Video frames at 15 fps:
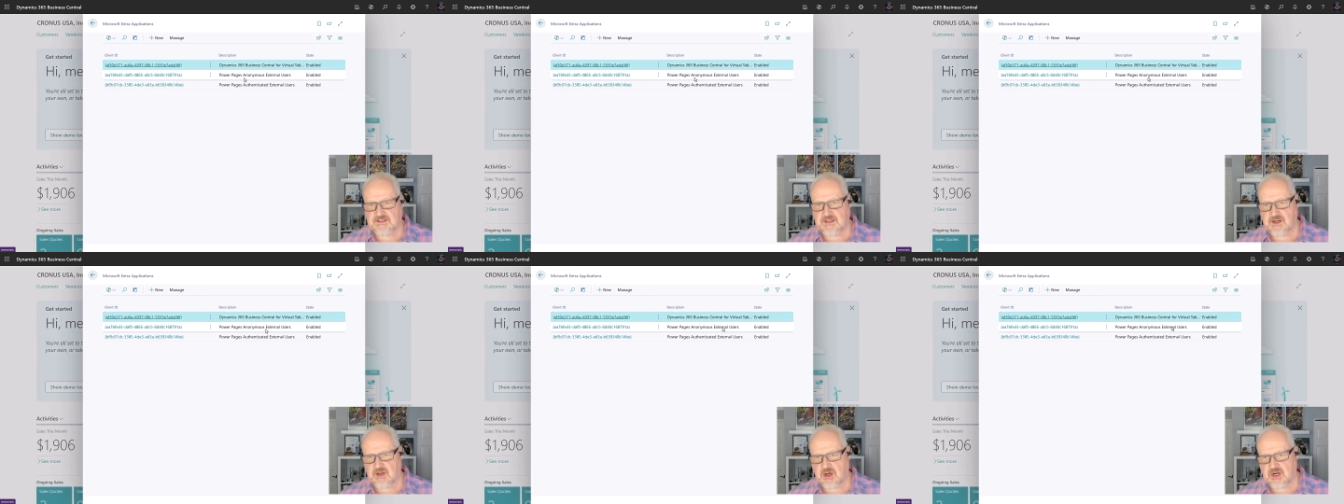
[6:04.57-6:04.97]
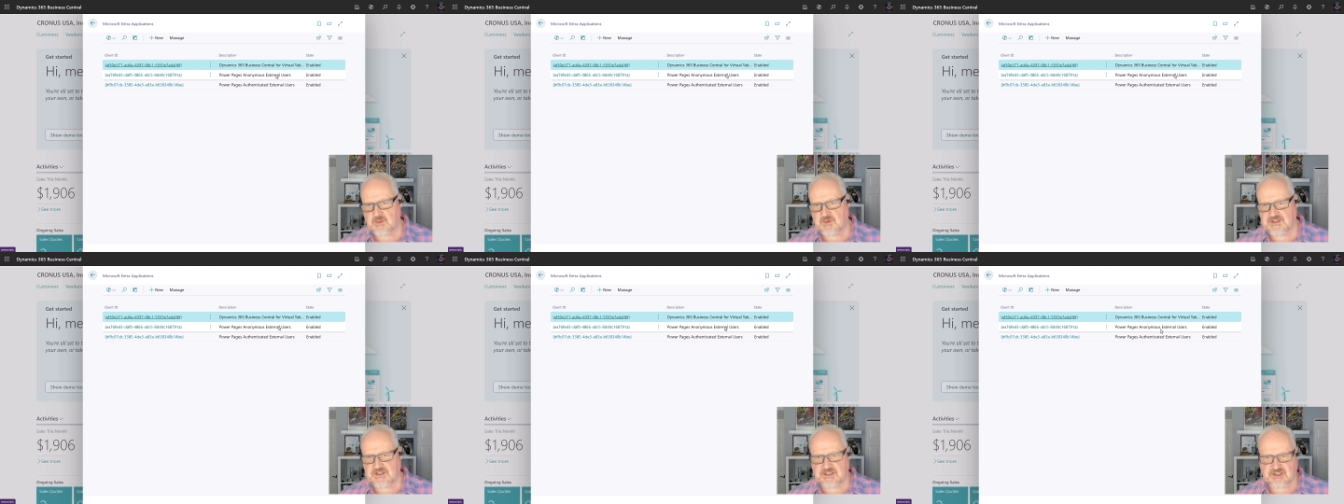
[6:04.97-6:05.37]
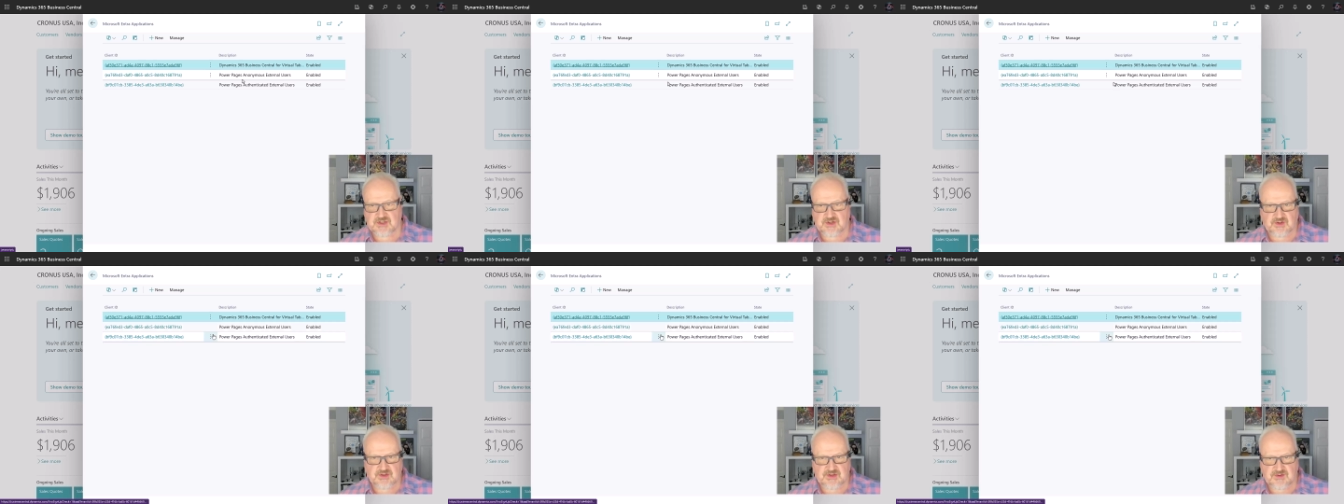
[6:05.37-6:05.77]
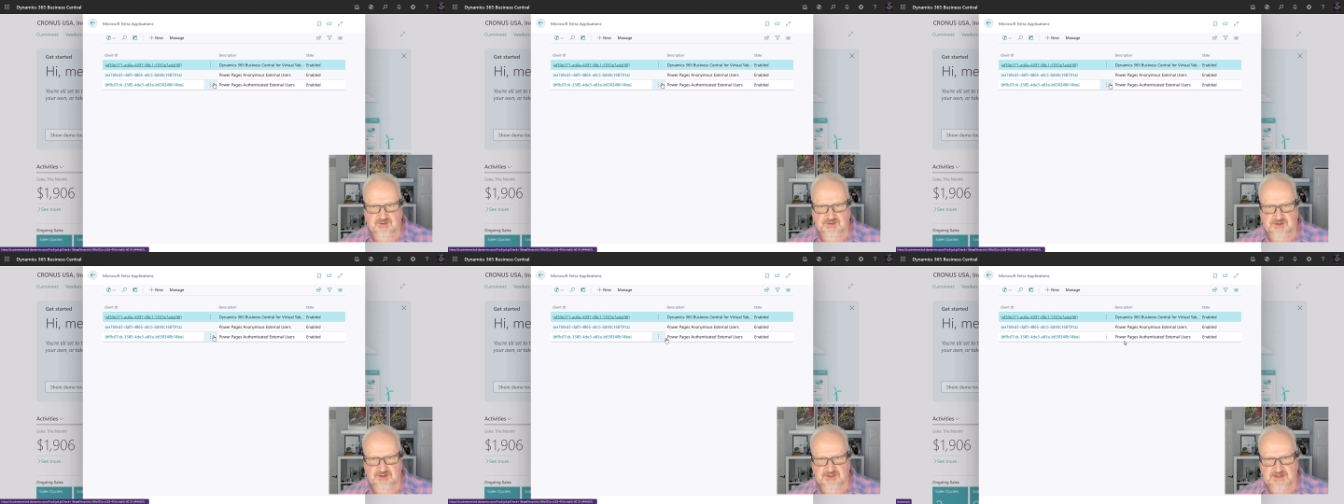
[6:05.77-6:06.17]
the anonymous external
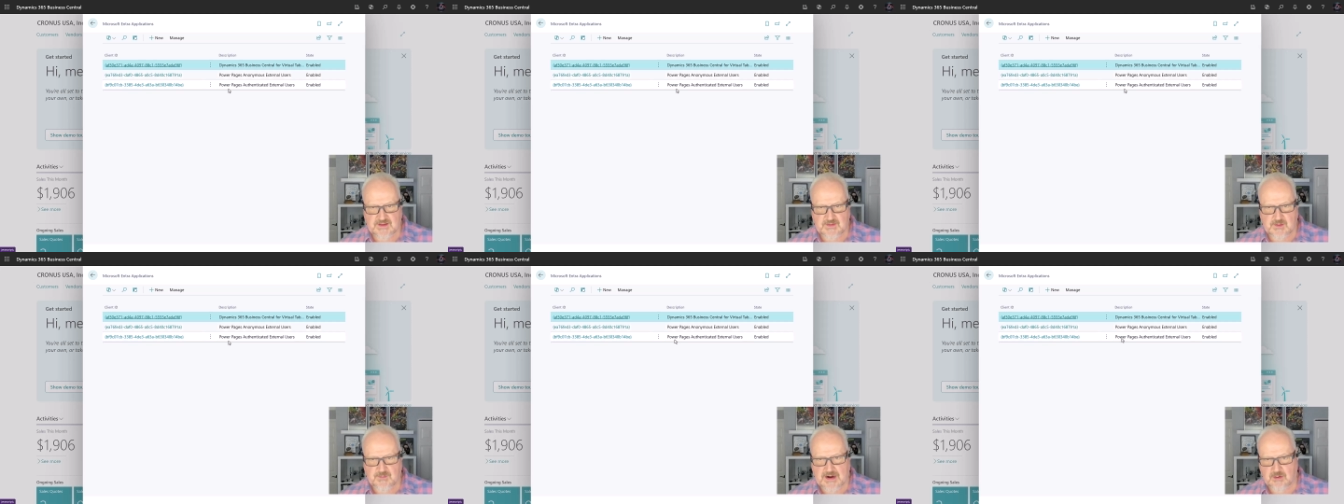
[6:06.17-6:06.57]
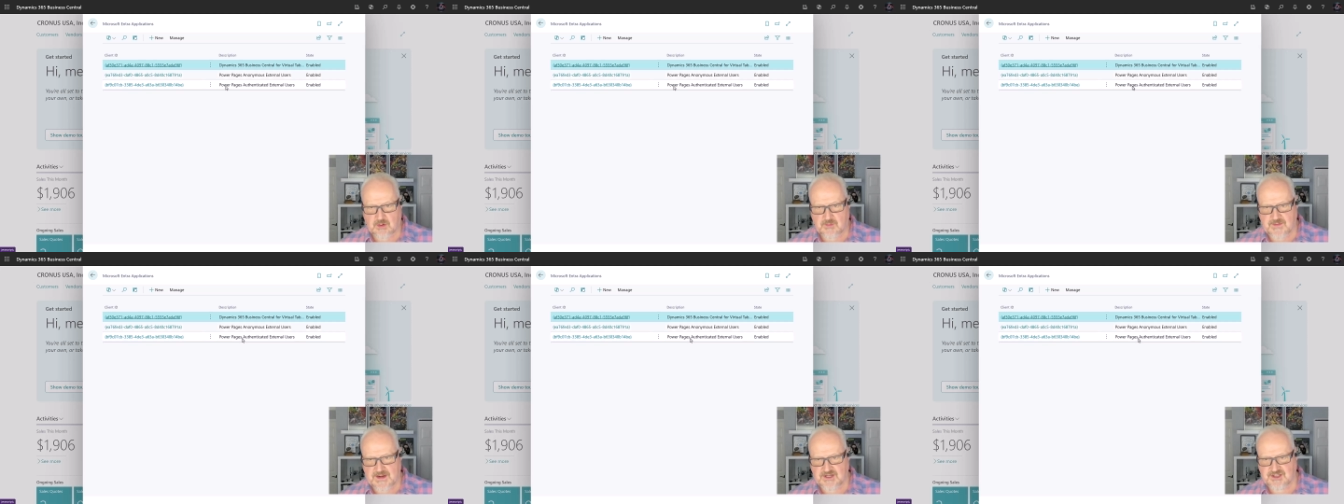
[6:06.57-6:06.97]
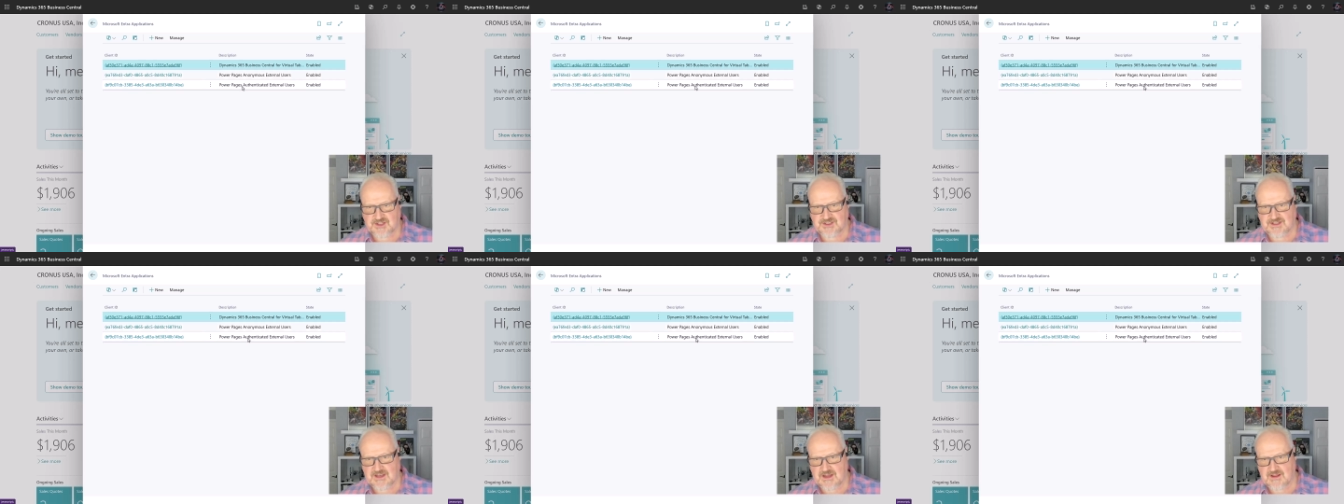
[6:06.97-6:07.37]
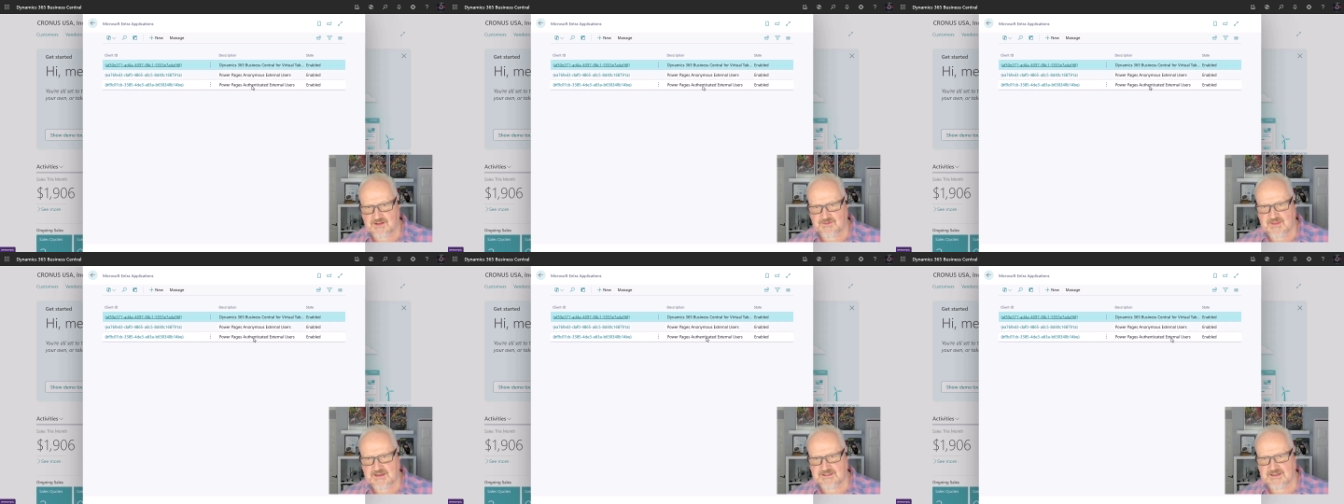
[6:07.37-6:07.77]
users and the Power Pages
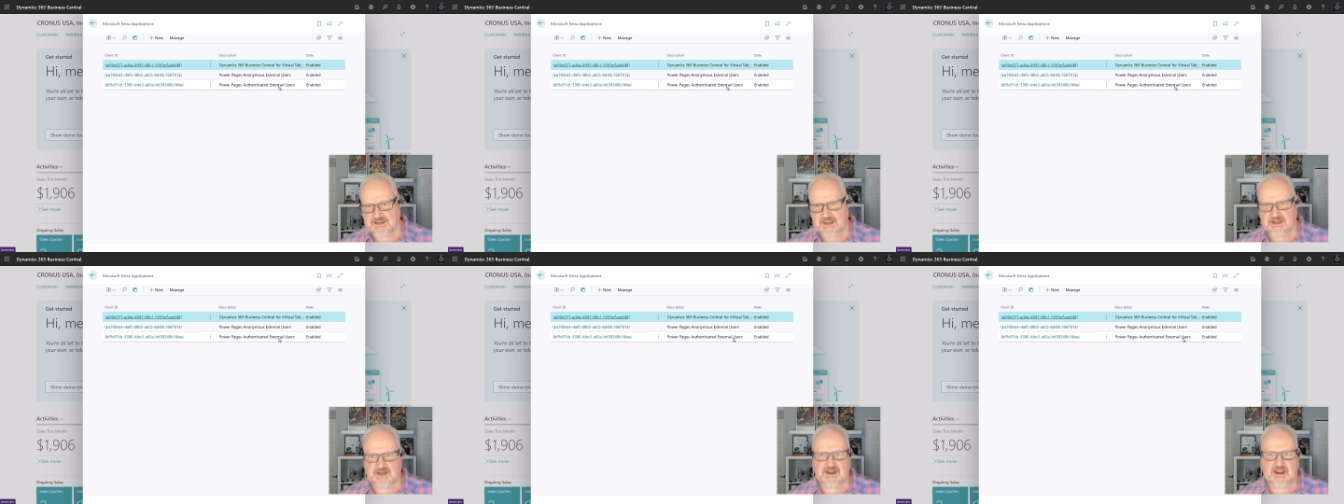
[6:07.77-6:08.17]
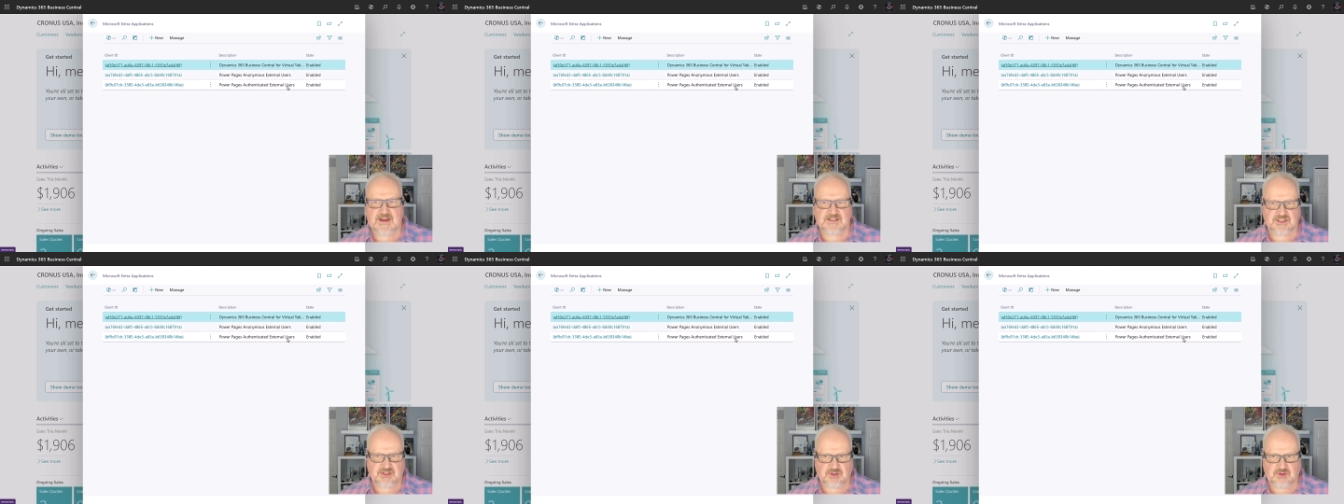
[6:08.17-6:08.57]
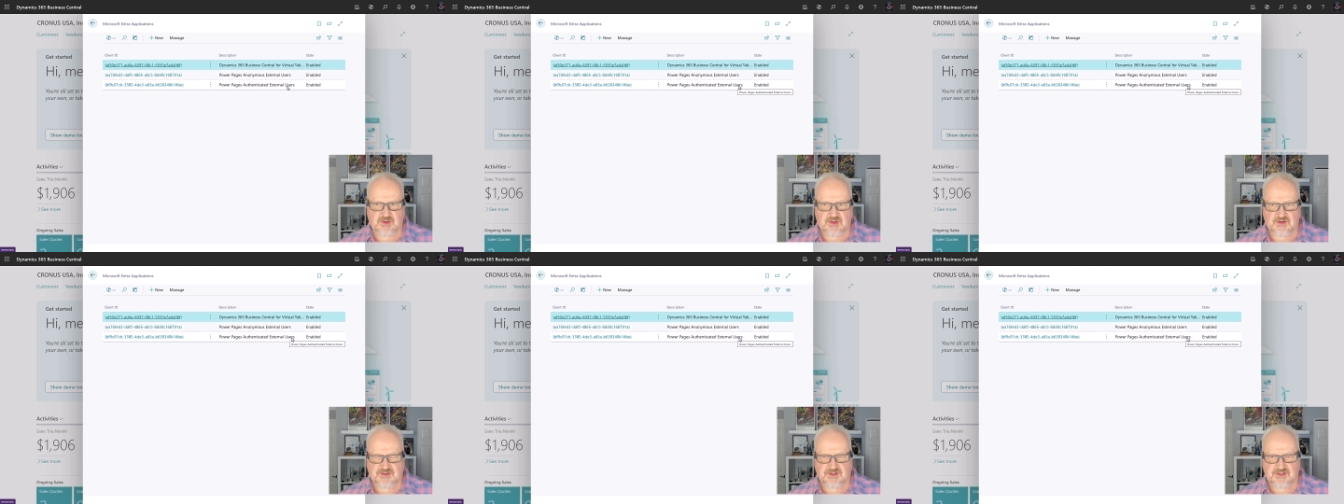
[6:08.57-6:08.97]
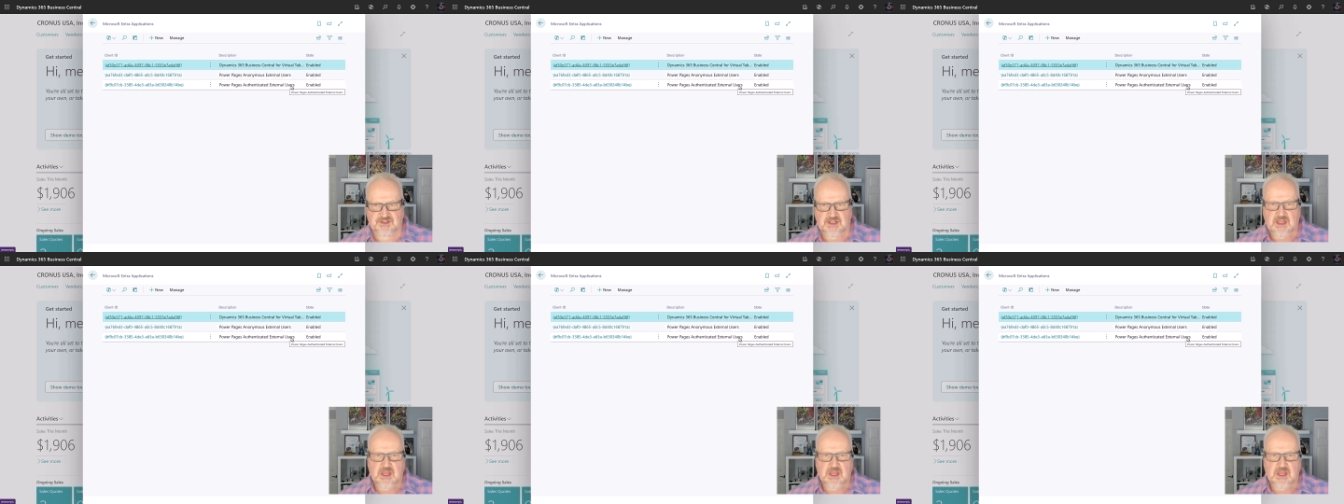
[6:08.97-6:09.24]
authenticated external users.